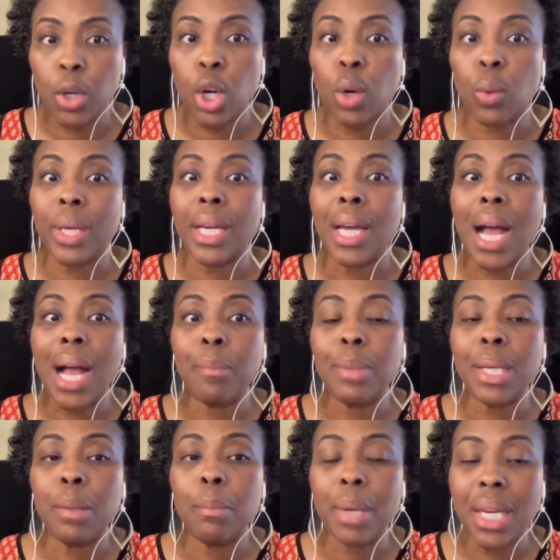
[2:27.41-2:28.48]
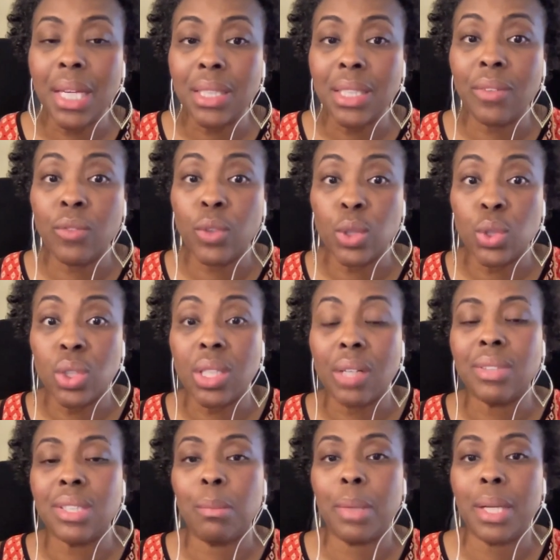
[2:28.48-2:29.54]
Or are we copy and pasting versions of
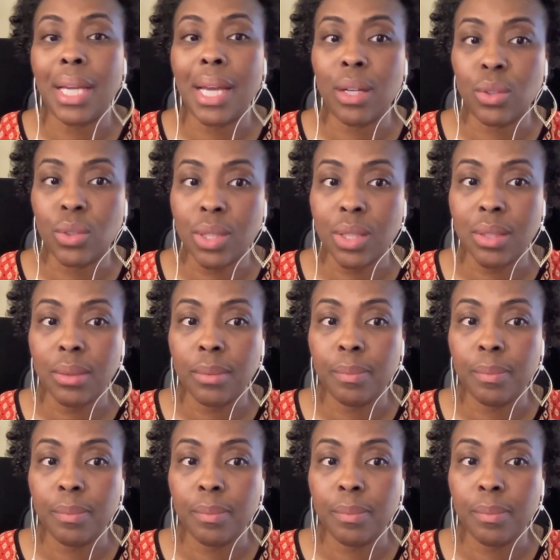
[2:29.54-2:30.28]
somebody else?